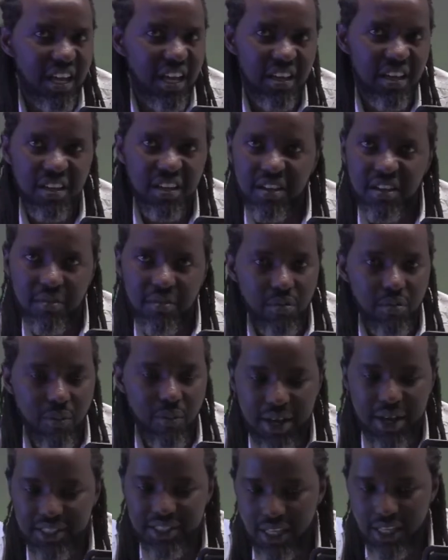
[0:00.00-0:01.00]

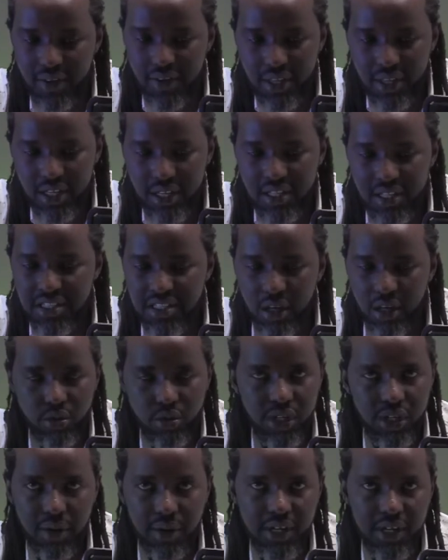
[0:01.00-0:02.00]
Mombasa, this is a good camera
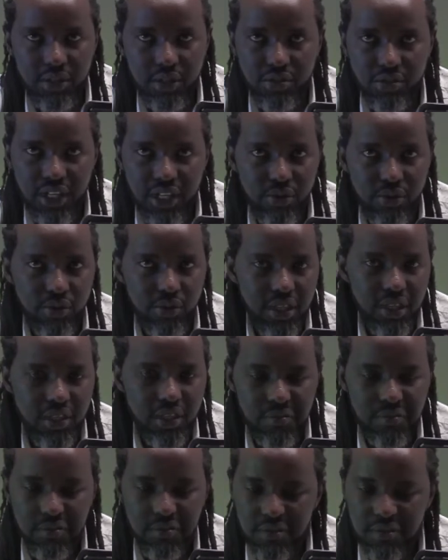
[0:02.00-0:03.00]
to start with.
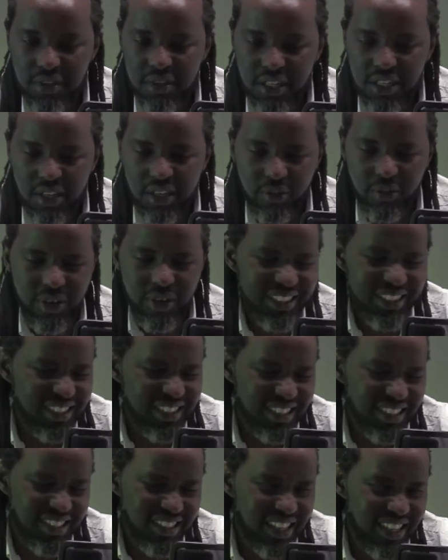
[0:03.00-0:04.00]
Will
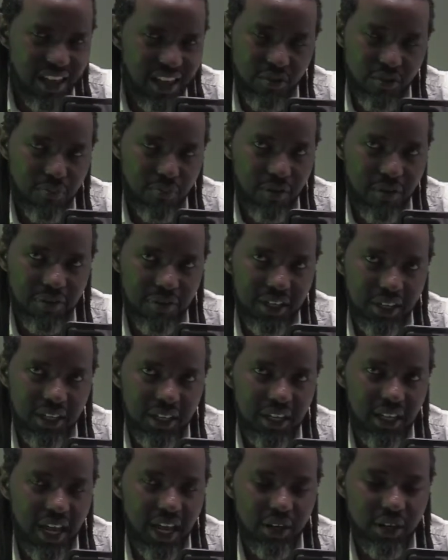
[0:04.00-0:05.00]
serve you perfectly and
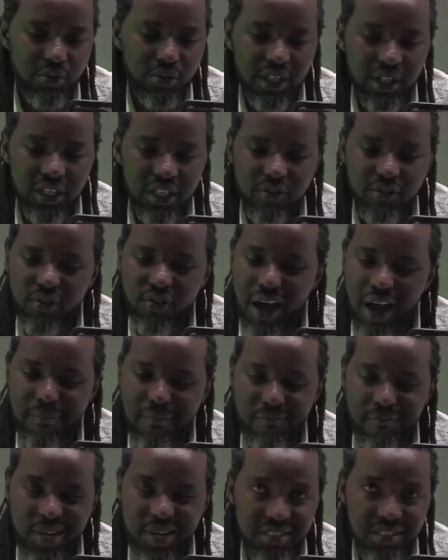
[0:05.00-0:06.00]
will give you
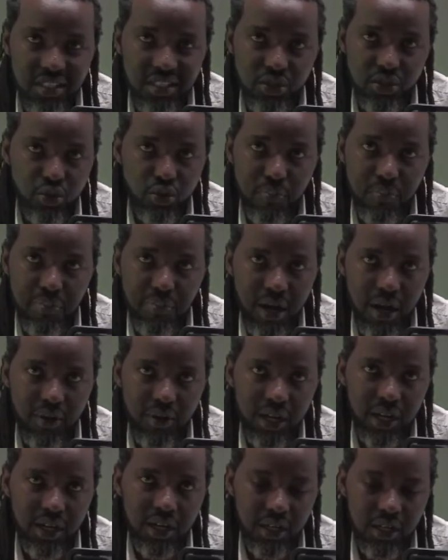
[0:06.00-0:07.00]
amazing zoom power.
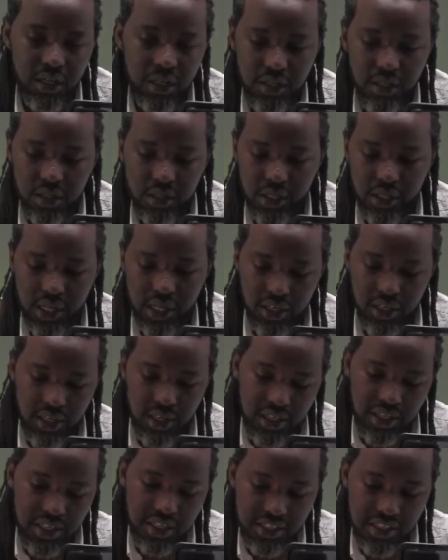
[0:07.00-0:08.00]
Okay, this
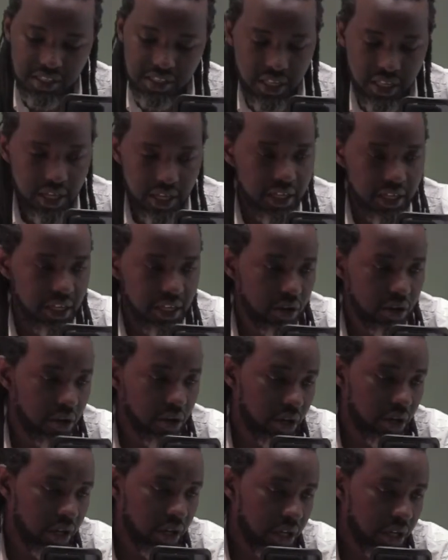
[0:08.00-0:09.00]
is the Nikon
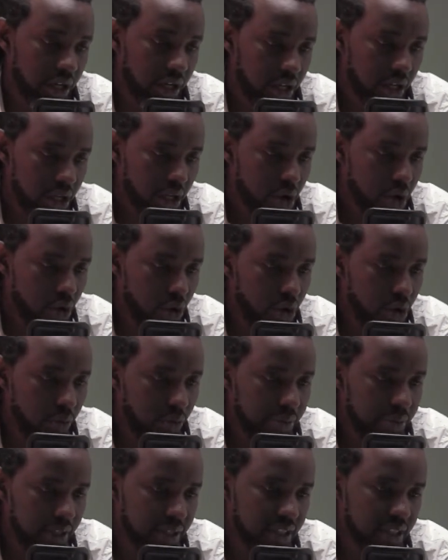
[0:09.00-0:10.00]

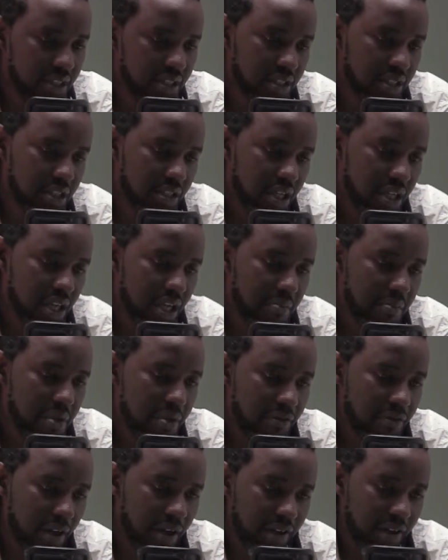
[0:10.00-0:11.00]
Coolpix
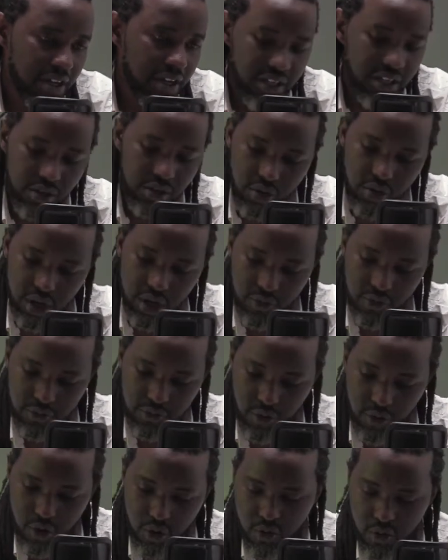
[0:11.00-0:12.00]
B500 going for
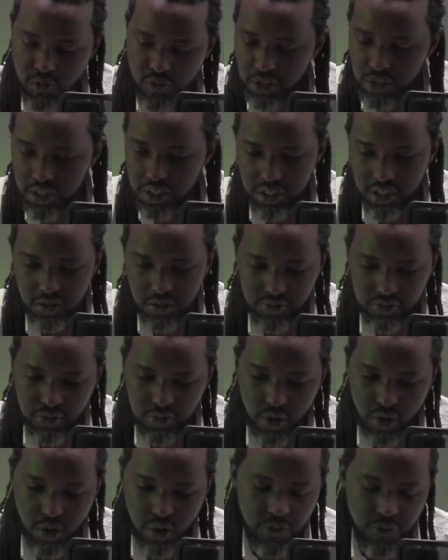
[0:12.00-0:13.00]
for
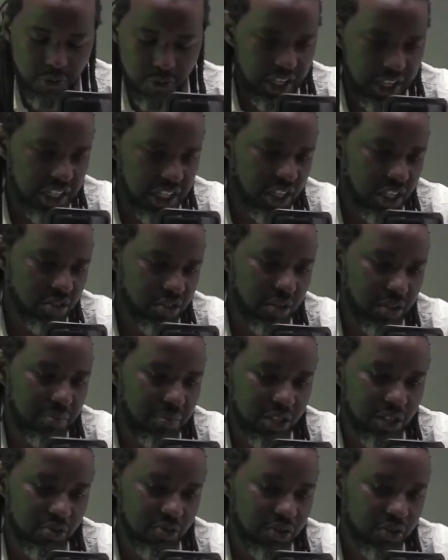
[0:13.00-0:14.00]
30,000 plus
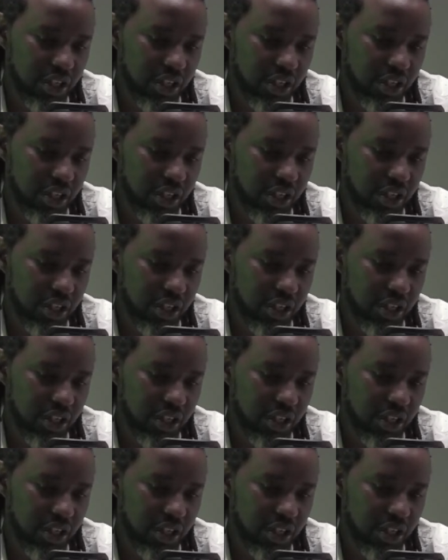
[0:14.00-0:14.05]
VAT.